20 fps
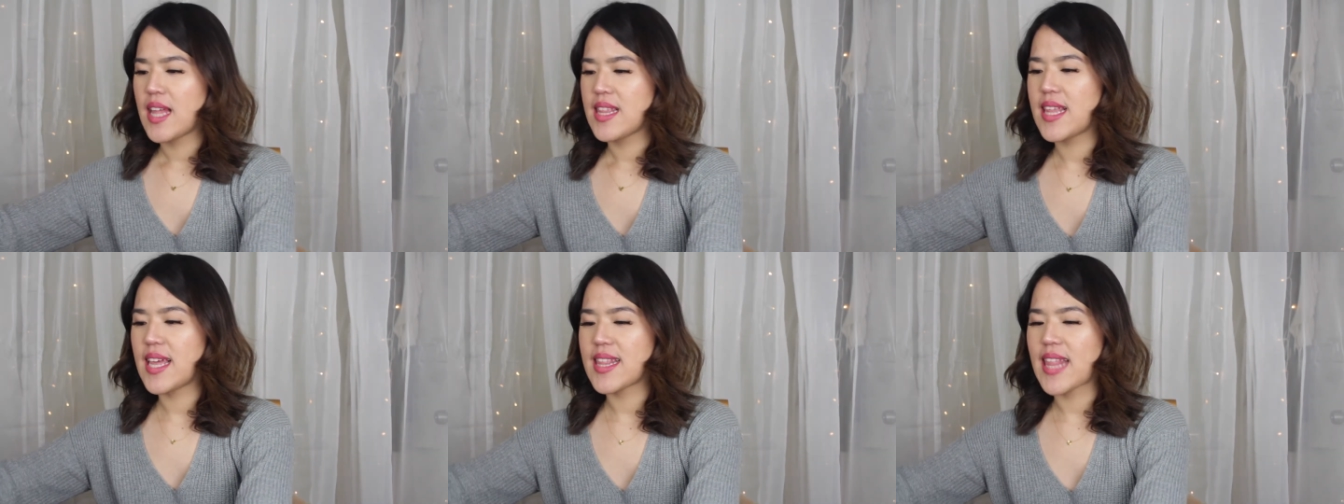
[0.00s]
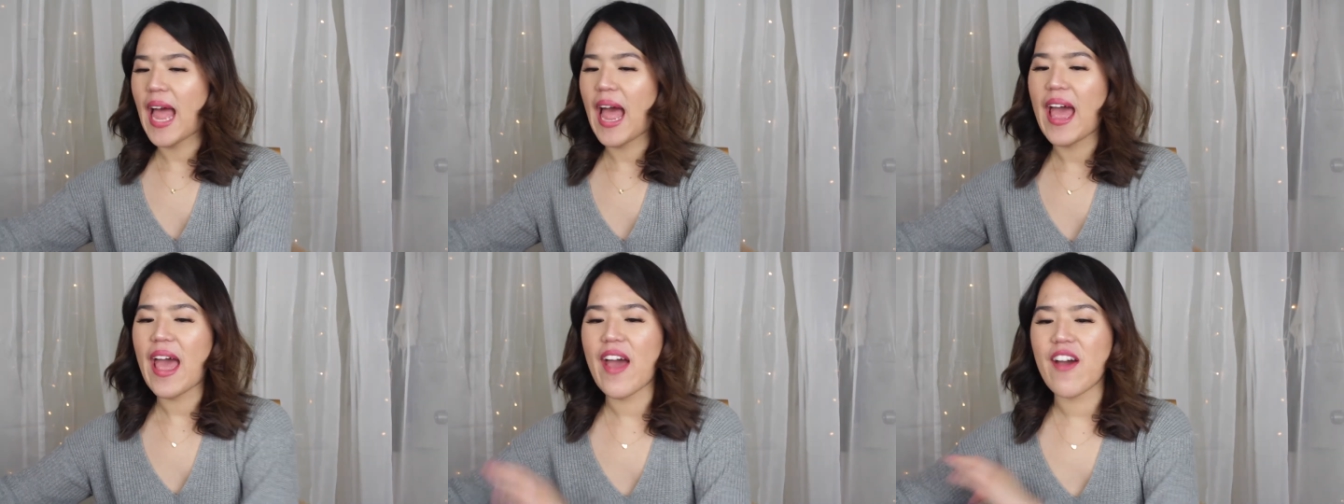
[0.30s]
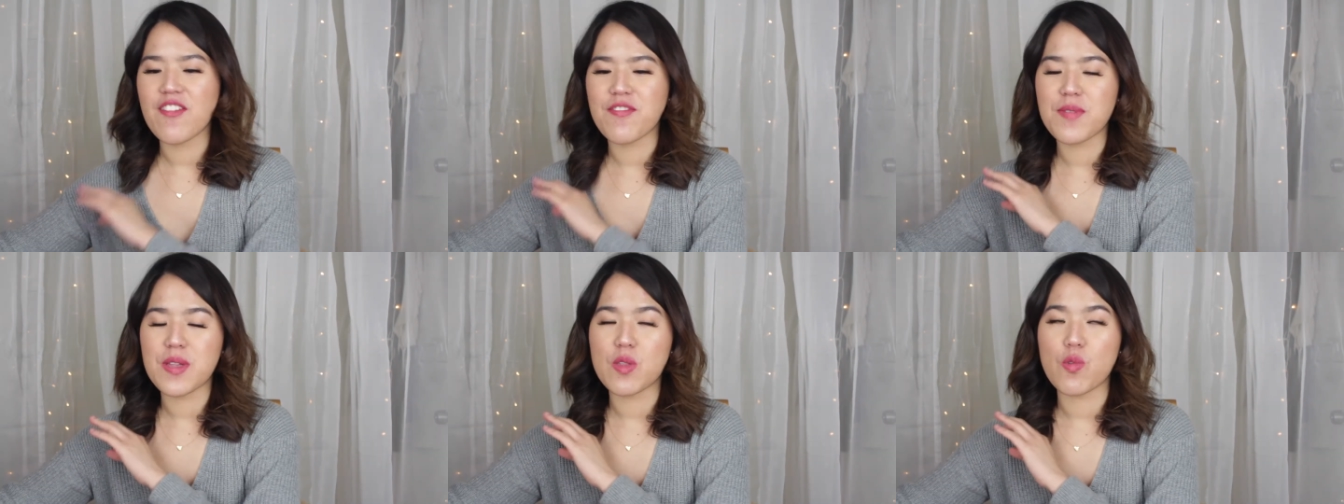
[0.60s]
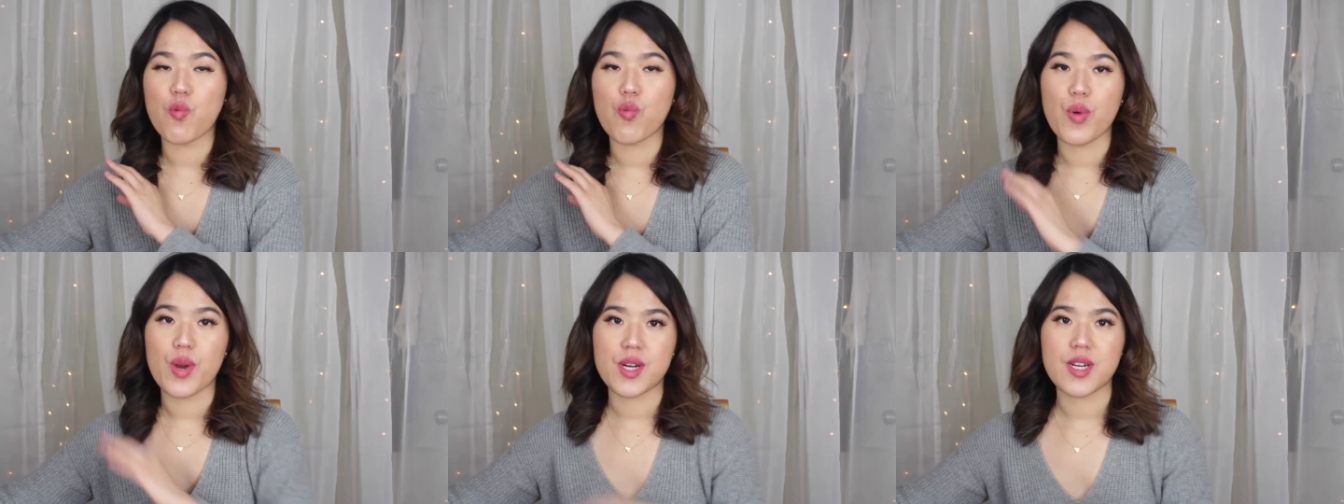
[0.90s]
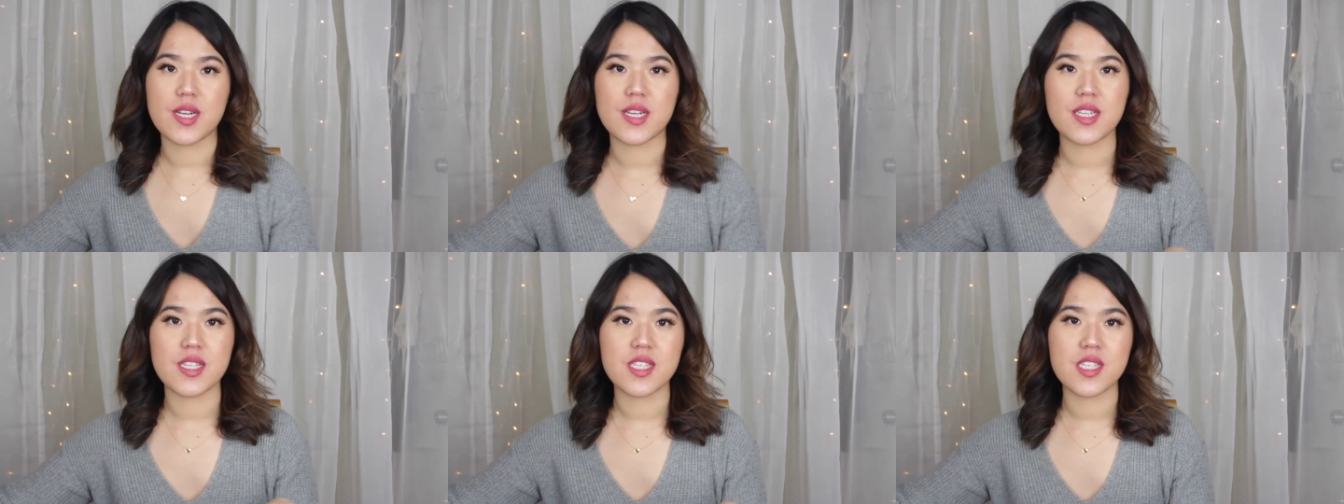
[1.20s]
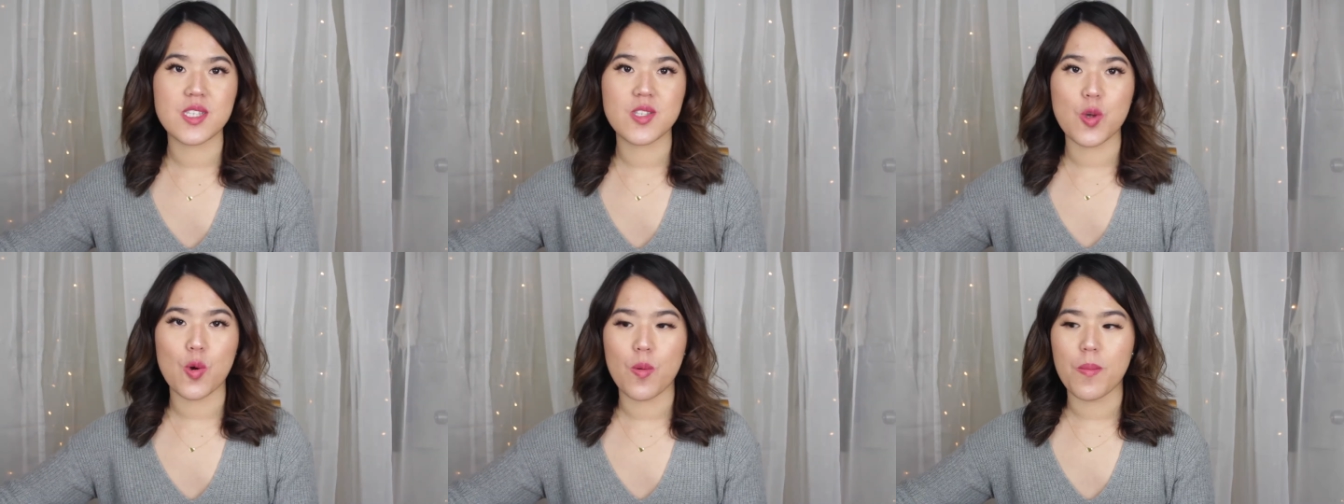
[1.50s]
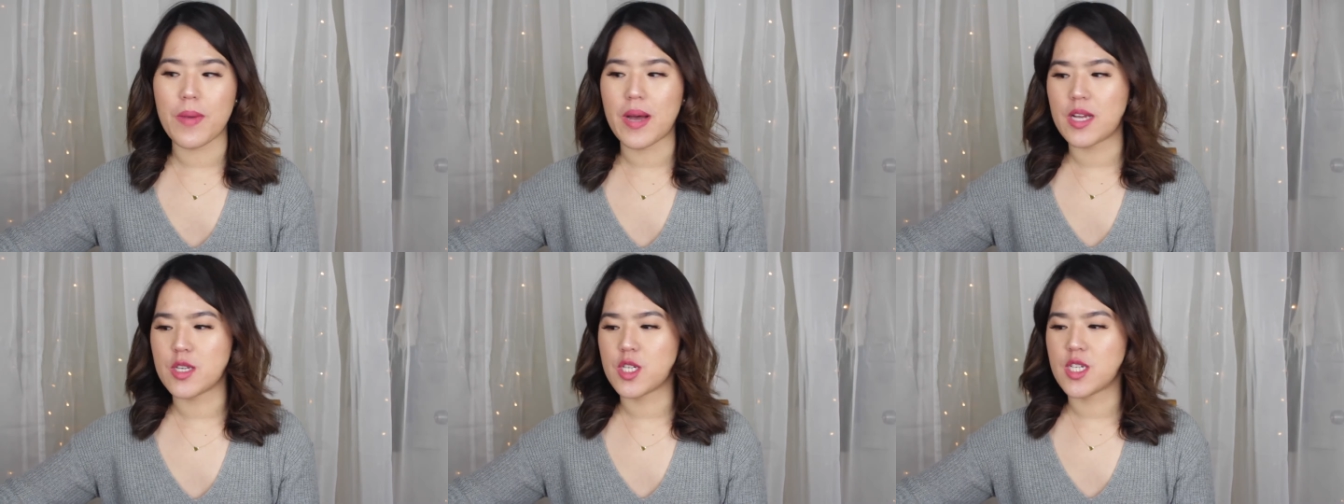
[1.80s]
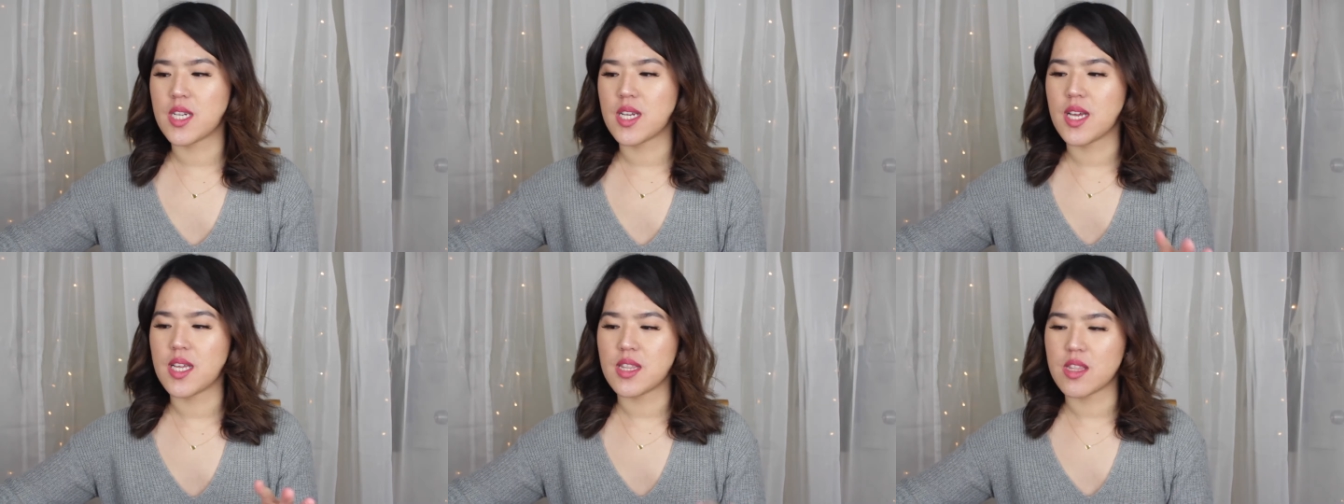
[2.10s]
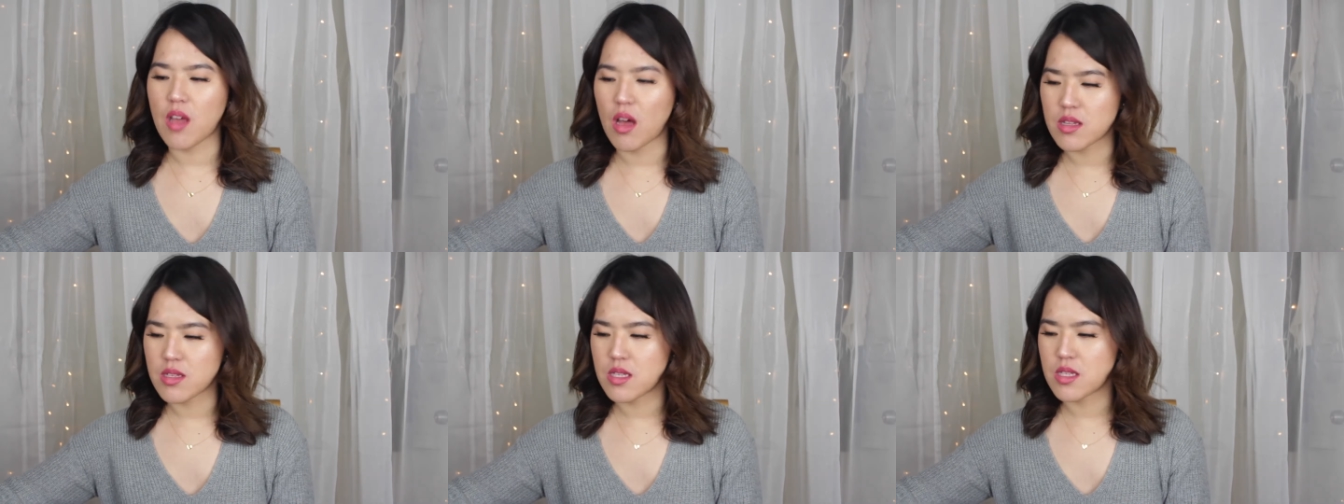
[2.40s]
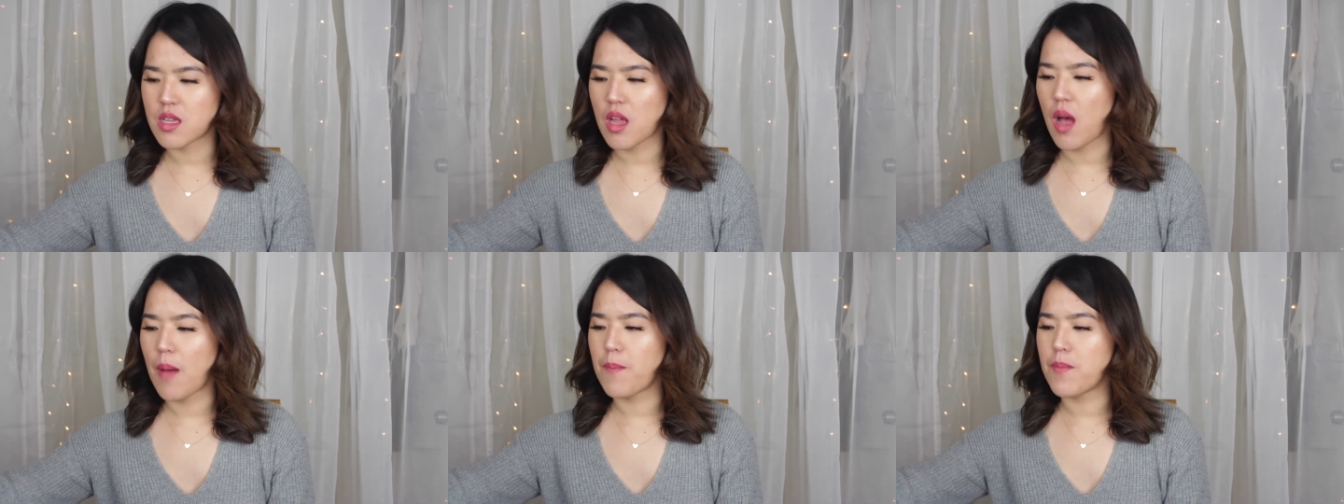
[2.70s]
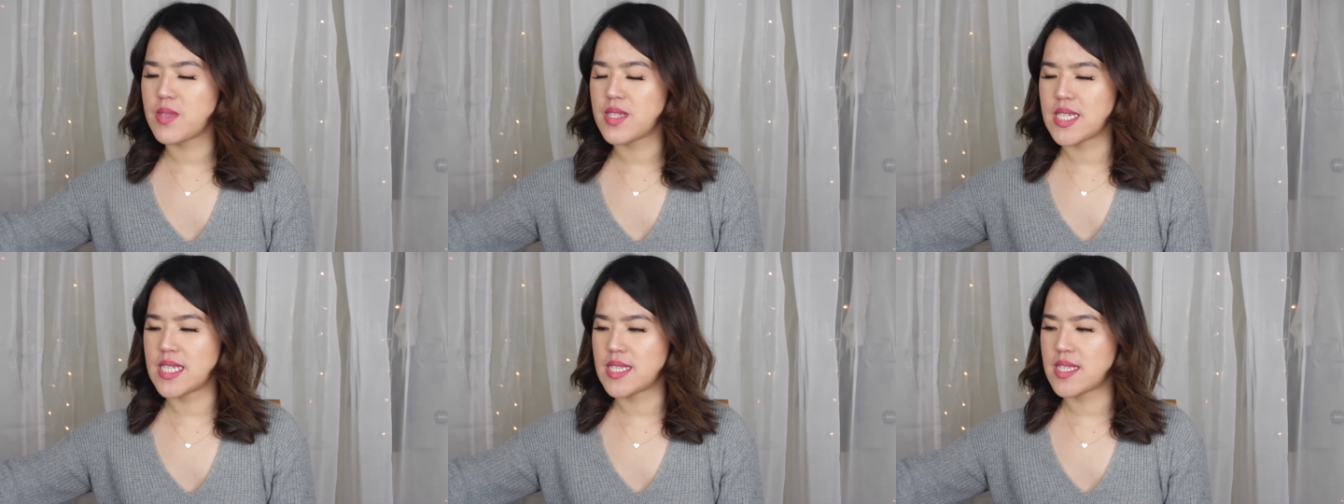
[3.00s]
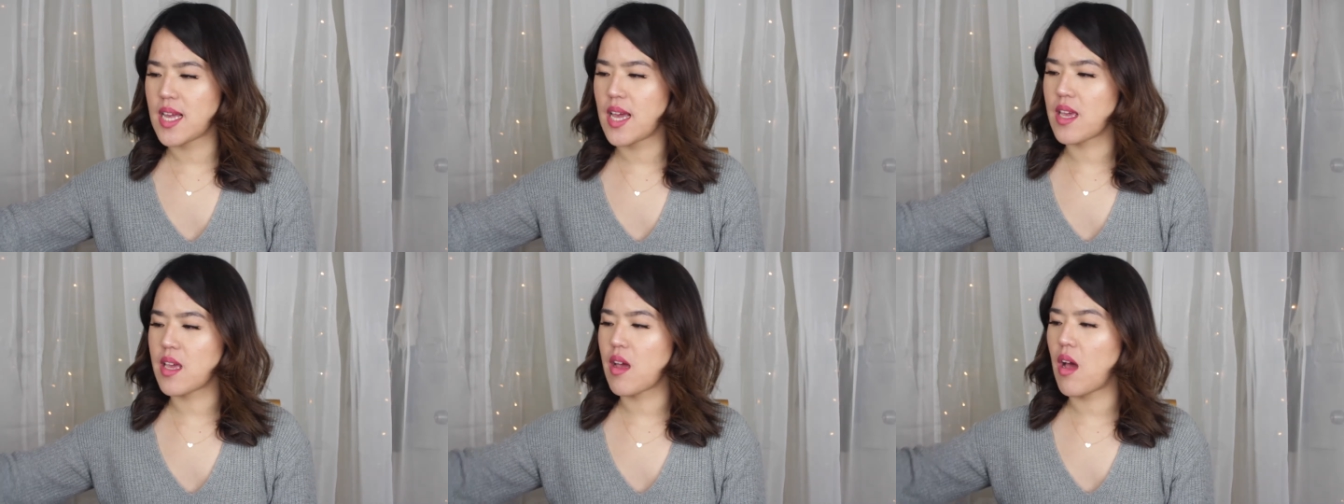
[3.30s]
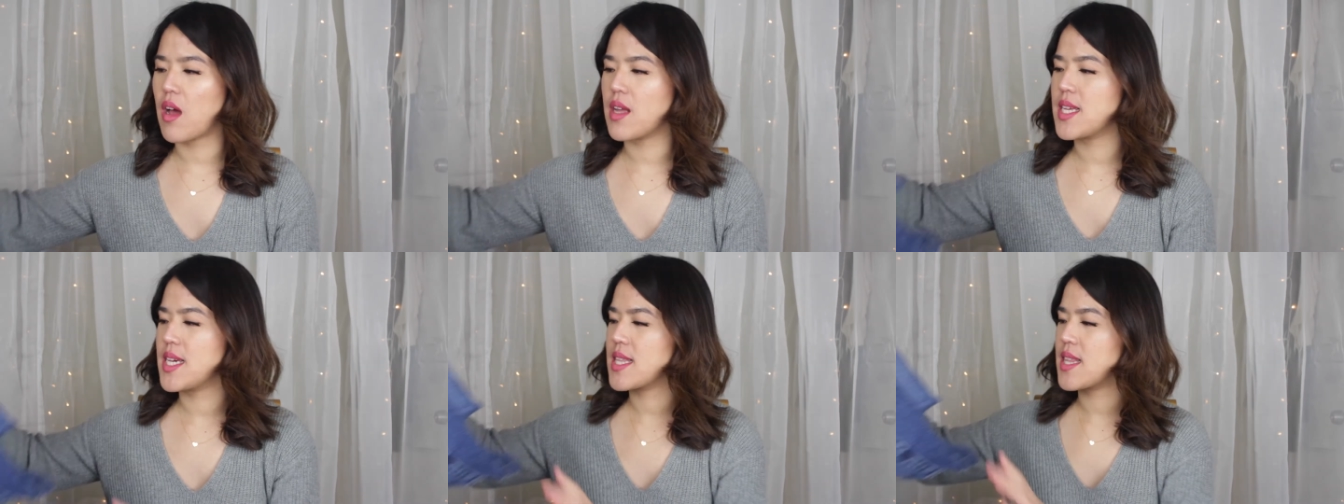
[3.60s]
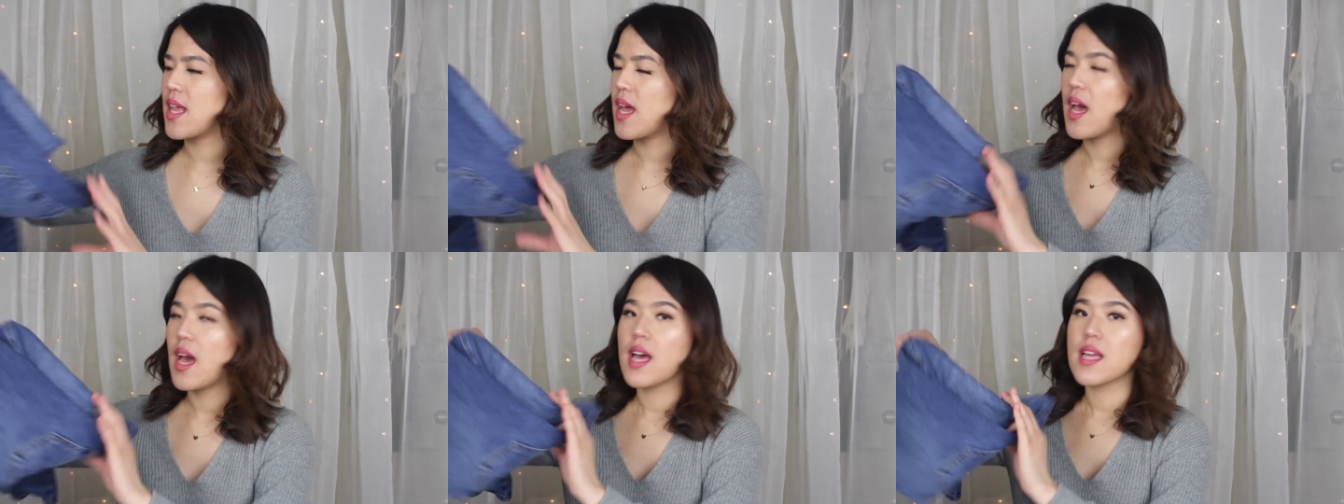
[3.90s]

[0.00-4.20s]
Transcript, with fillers: that I have been wearing so much non-stop since I got it.